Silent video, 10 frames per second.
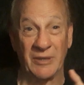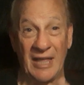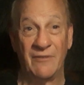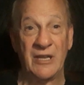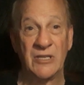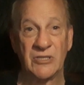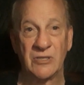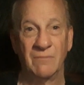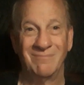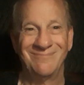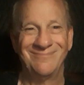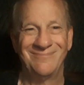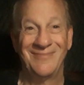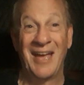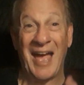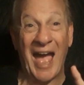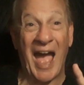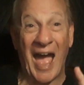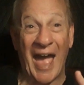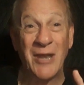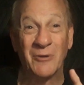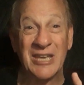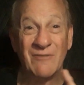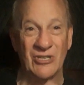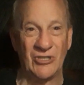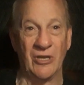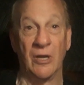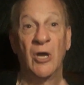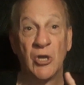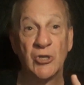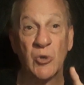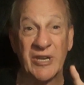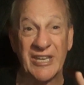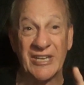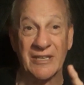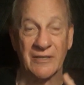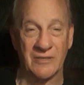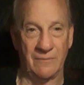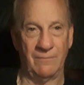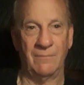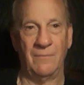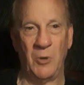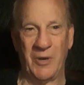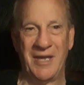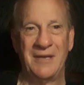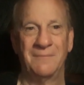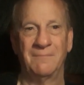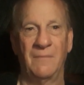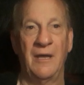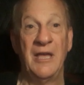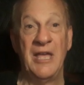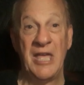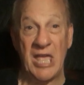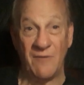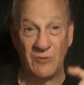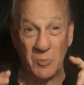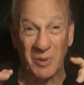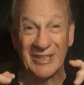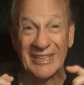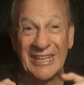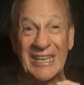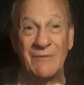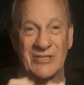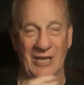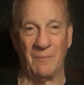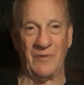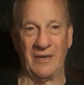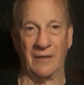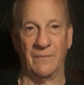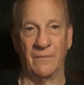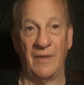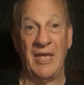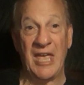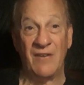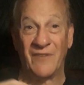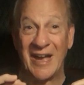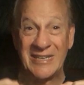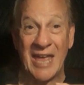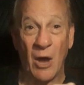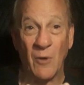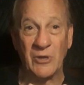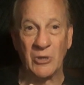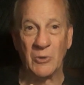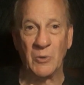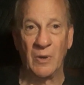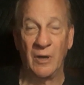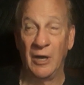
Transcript: evidence, I don't give a shit because you're an idiot. Okay? If you believe something, if I tell you,